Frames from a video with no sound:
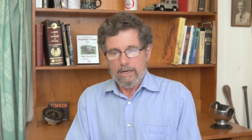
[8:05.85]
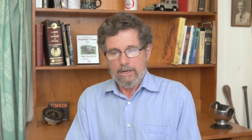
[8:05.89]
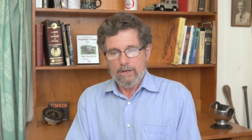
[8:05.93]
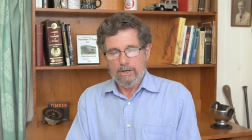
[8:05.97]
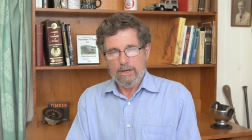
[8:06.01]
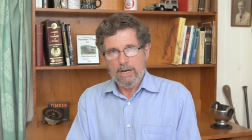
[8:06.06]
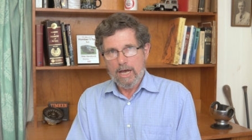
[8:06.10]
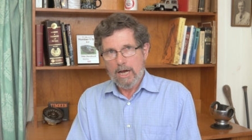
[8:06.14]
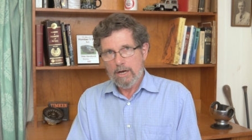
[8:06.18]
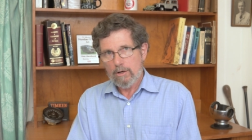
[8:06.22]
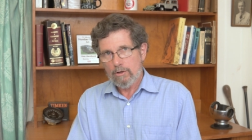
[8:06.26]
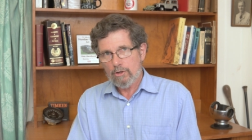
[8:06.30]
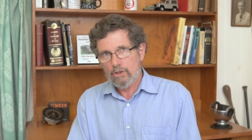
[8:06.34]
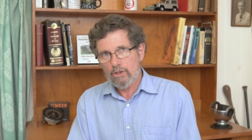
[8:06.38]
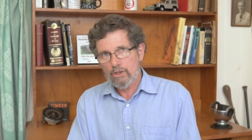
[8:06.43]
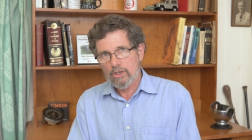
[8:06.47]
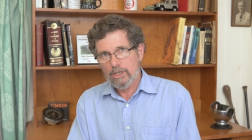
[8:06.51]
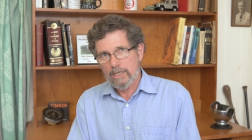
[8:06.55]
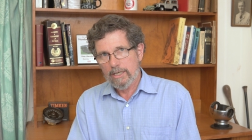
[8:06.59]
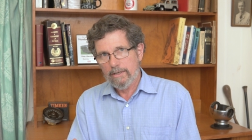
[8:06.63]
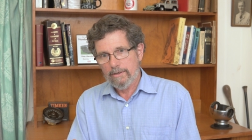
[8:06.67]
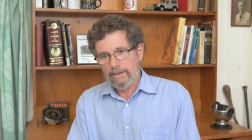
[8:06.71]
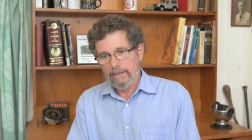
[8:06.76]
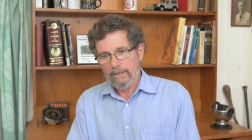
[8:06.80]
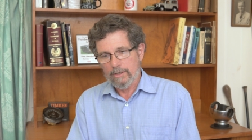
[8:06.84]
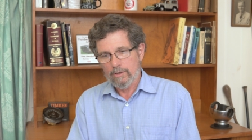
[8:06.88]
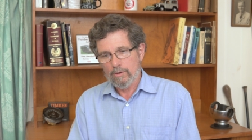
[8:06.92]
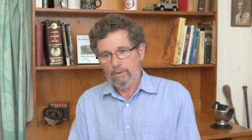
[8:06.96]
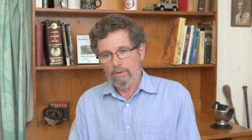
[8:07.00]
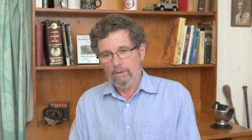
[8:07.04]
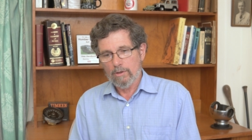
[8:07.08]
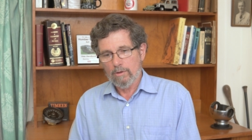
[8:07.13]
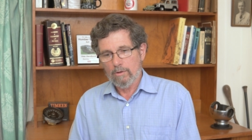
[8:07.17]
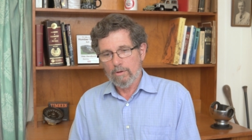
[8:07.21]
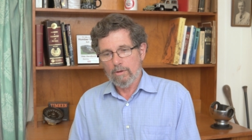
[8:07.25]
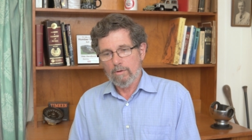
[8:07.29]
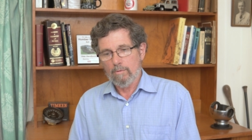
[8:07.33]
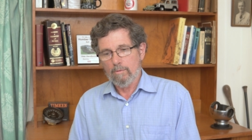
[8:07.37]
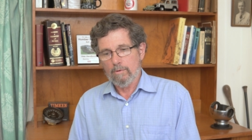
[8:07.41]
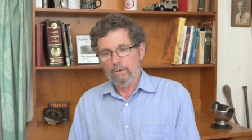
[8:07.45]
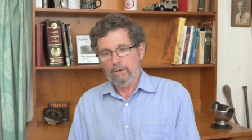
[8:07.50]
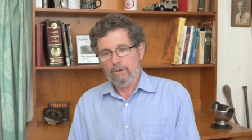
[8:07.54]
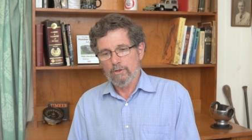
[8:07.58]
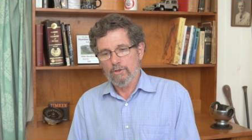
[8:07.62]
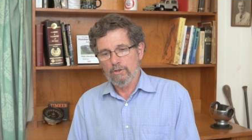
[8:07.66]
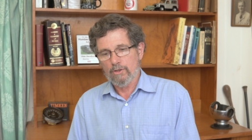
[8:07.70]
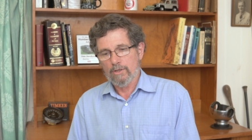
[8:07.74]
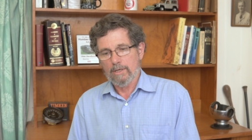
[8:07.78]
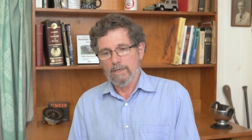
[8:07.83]
No serious look
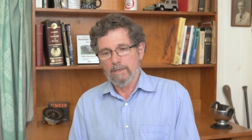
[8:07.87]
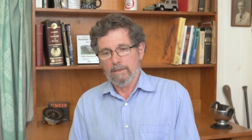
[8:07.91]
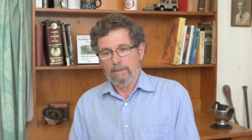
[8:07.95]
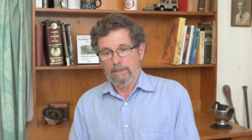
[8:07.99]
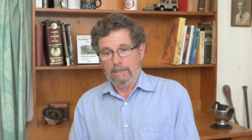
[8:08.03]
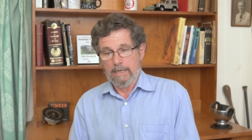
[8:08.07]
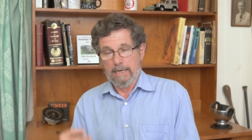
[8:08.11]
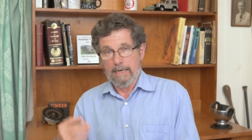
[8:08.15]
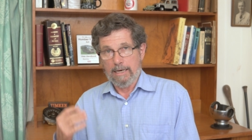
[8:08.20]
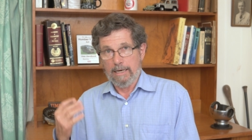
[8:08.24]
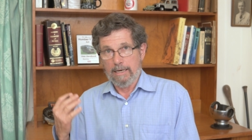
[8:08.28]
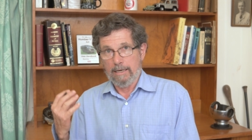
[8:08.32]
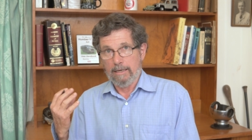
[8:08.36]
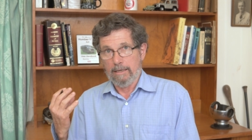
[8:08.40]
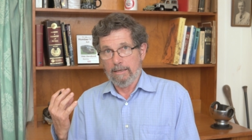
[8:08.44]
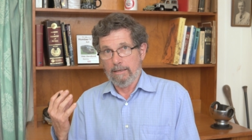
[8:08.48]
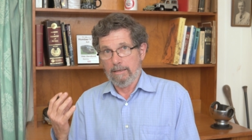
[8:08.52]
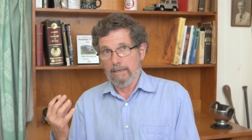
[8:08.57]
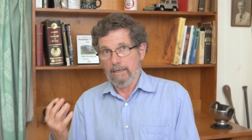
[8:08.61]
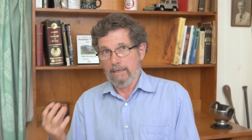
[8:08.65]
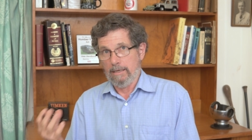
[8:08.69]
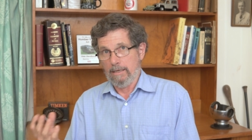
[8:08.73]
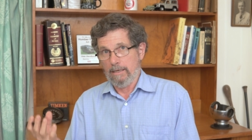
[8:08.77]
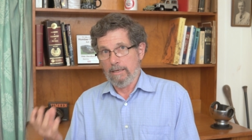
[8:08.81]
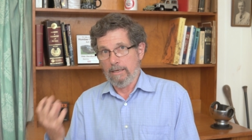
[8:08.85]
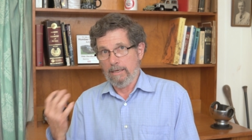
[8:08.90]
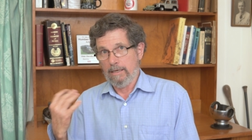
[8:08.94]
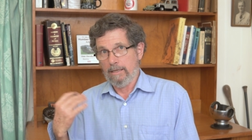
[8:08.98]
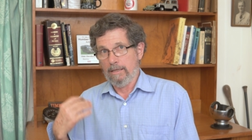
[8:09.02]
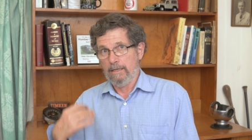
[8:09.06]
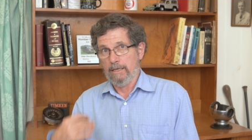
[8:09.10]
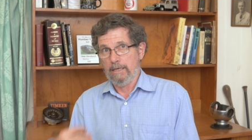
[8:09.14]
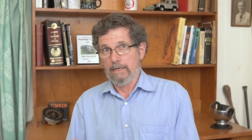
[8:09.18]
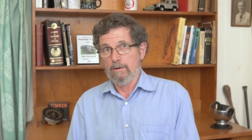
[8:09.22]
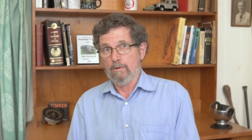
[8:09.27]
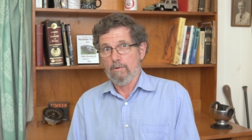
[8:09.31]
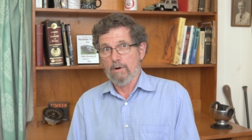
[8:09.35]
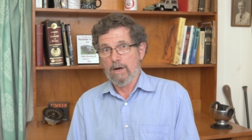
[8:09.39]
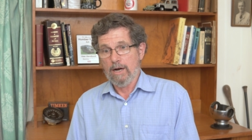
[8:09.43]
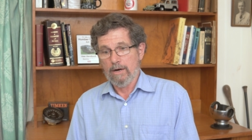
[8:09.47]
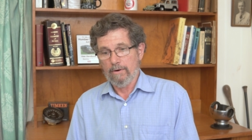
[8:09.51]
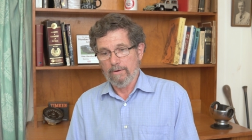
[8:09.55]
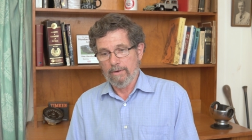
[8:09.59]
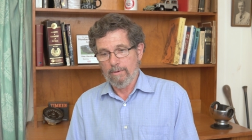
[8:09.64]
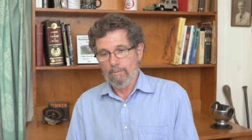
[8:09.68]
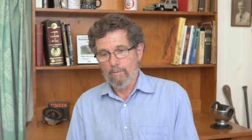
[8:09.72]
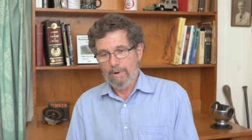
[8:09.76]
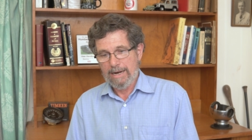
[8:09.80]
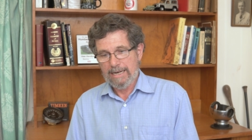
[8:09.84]
was in the
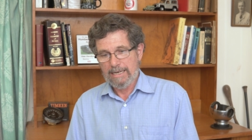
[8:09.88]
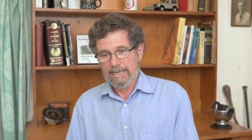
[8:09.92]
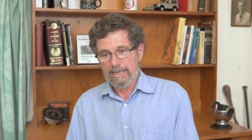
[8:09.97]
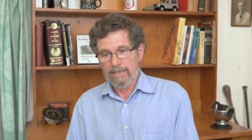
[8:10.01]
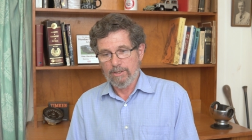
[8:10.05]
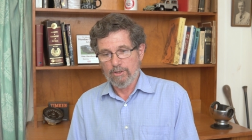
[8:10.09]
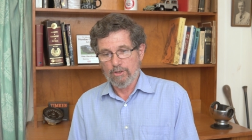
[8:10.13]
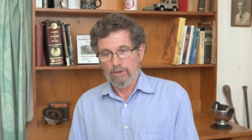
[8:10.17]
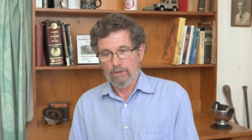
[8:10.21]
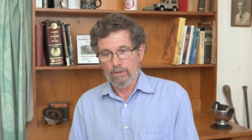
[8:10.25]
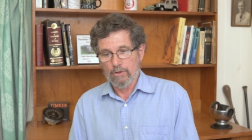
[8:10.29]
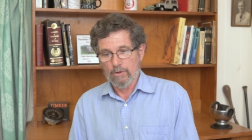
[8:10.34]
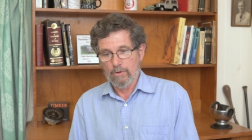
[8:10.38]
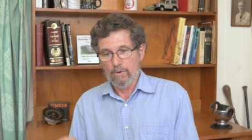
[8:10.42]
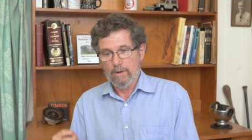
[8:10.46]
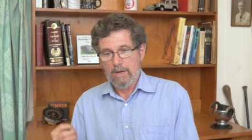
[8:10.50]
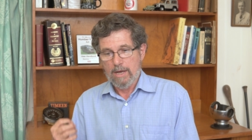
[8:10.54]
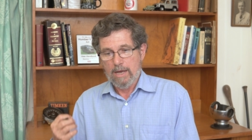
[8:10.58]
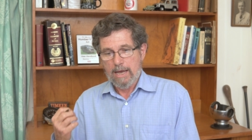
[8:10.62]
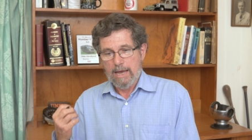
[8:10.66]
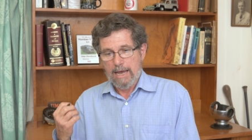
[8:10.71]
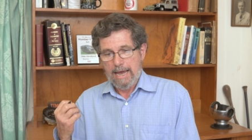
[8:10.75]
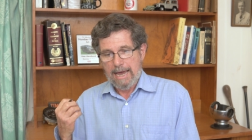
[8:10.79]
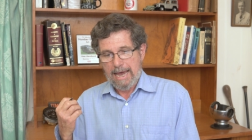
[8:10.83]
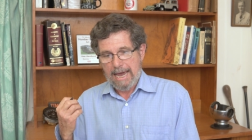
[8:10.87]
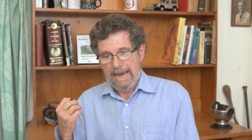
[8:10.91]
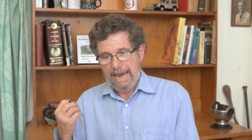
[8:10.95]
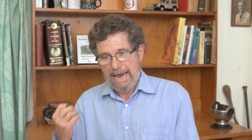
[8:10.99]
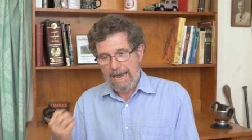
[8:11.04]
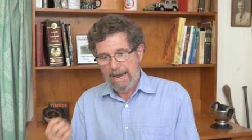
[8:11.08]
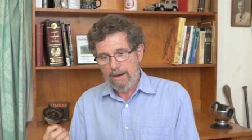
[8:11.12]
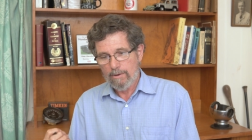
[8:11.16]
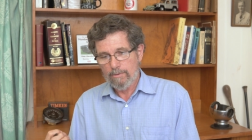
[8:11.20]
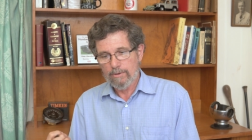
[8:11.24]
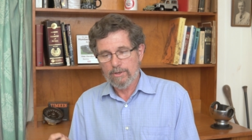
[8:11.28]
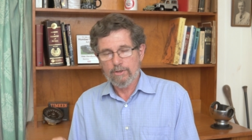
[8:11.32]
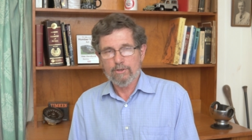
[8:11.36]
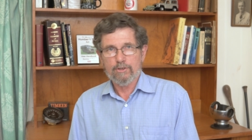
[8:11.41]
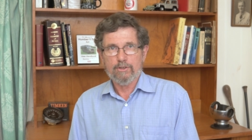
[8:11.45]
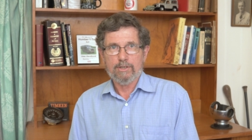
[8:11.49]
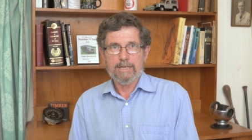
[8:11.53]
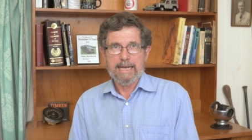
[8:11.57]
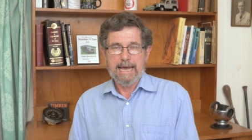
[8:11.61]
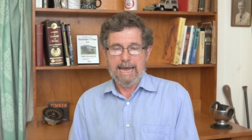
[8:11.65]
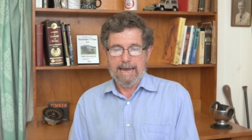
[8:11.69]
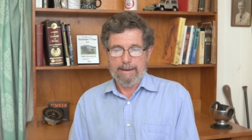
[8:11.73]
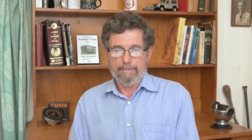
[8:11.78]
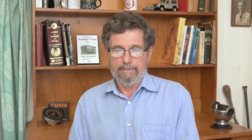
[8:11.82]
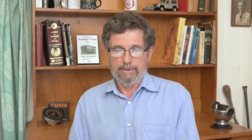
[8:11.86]
inquiry went into how this had
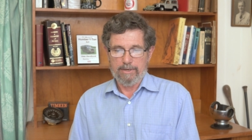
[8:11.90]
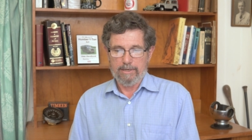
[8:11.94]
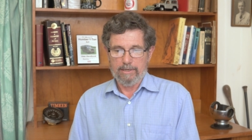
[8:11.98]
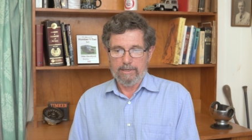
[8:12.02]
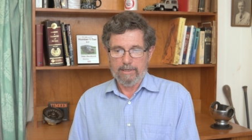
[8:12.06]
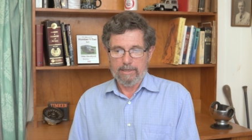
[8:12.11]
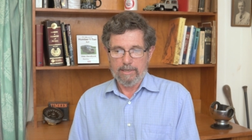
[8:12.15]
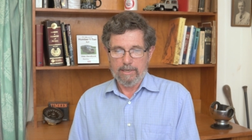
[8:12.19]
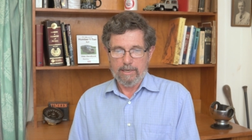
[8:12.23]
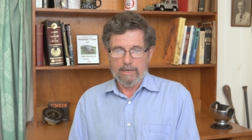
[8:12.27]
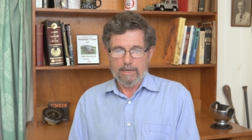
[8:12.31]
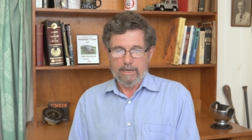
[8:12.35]
happened.